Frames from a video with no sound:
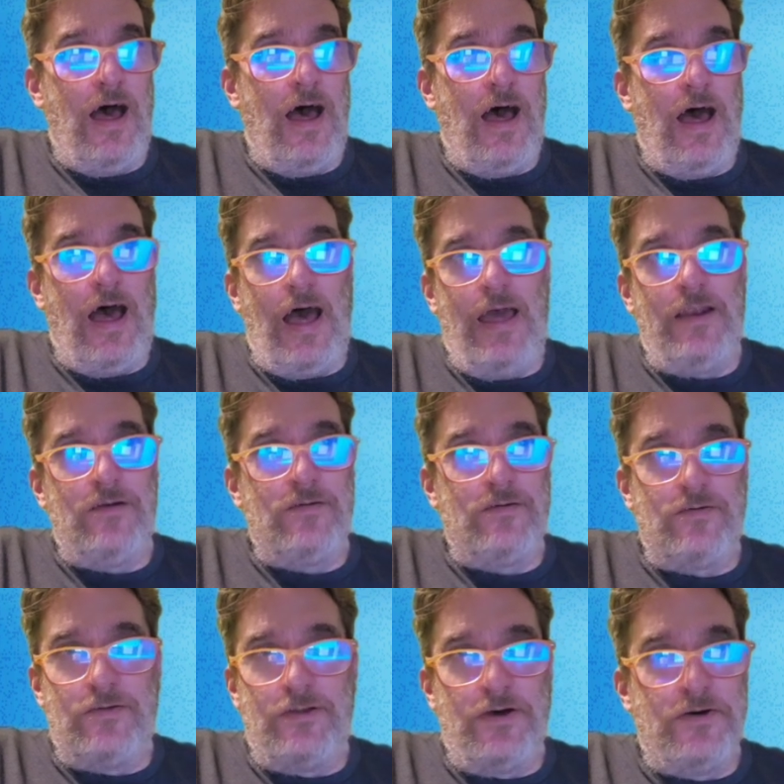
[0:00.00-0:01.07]
I, I don't
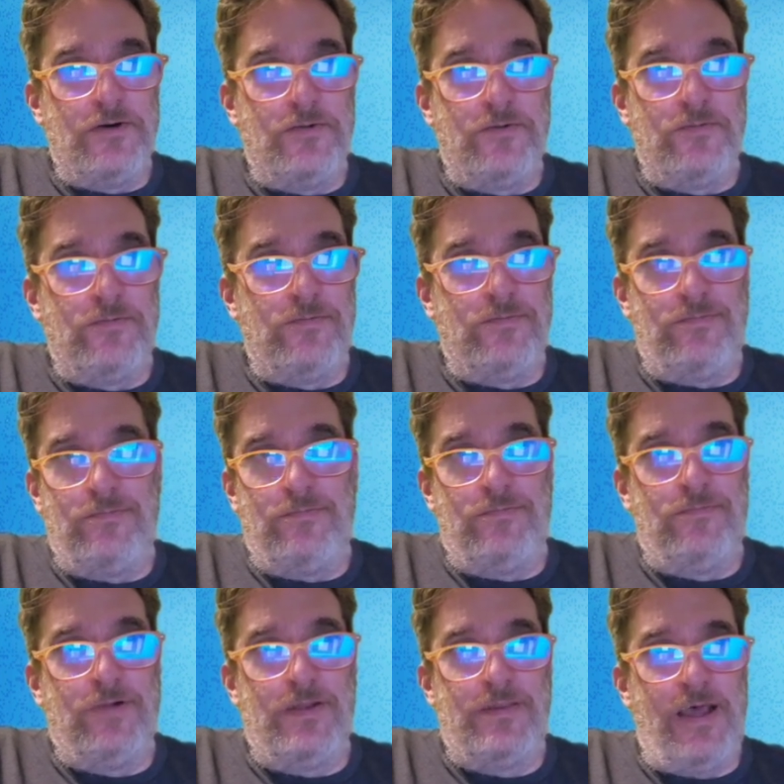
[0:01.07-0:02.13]
know
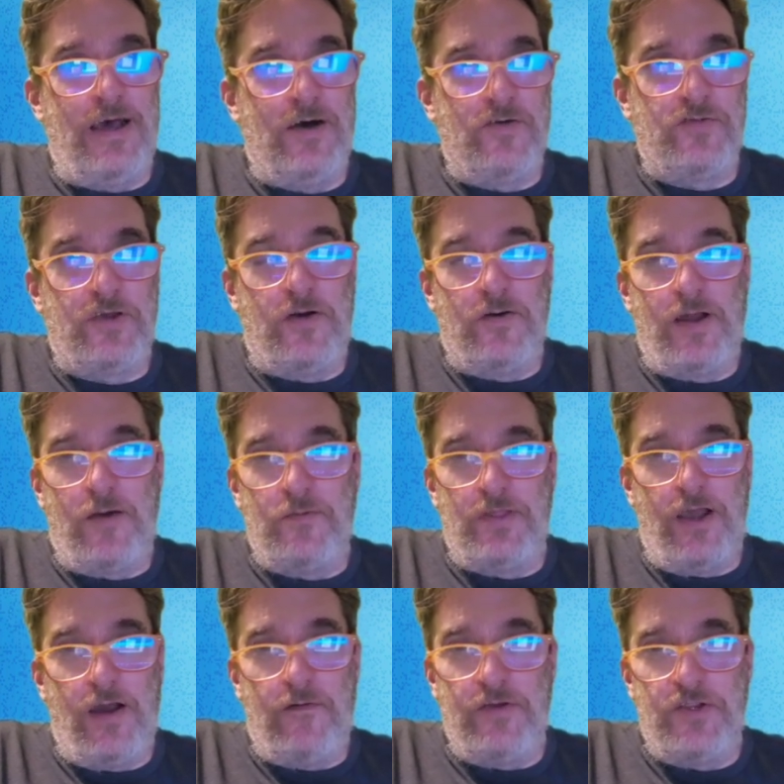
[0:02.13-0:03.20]
what the hell's going on with the
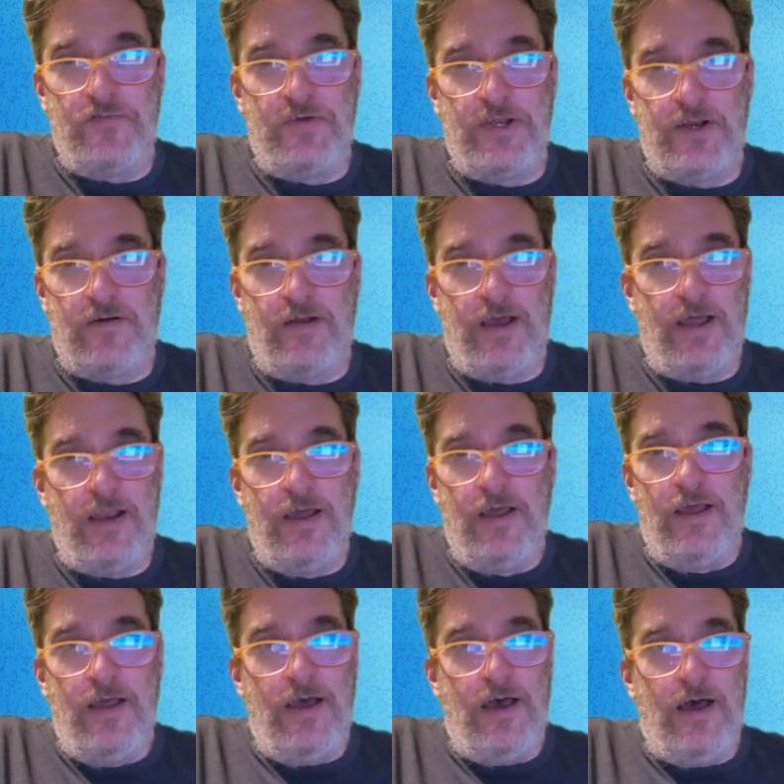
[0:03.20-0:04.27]
orange vinaigrette.
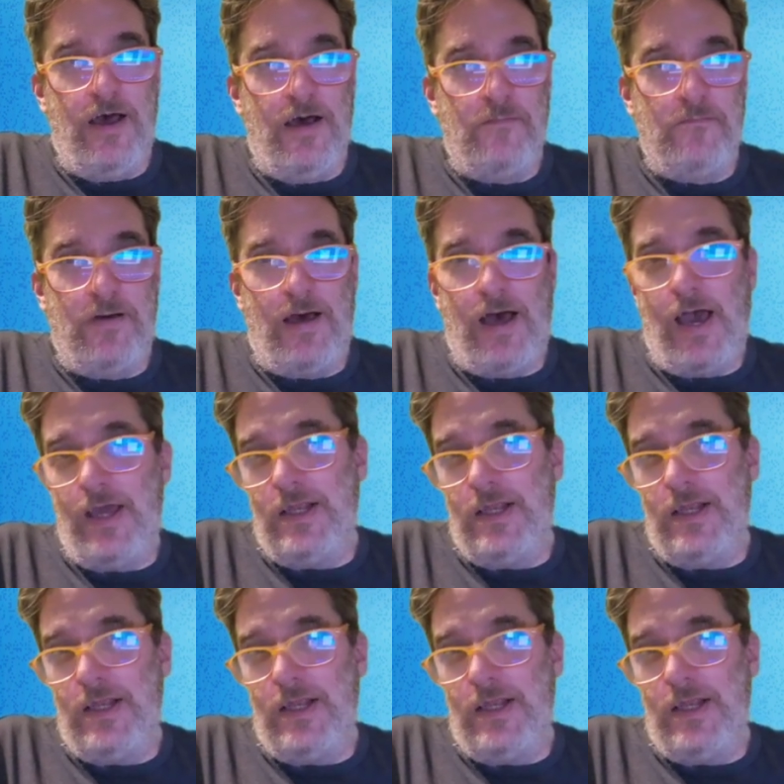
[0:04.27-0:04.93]
Um, I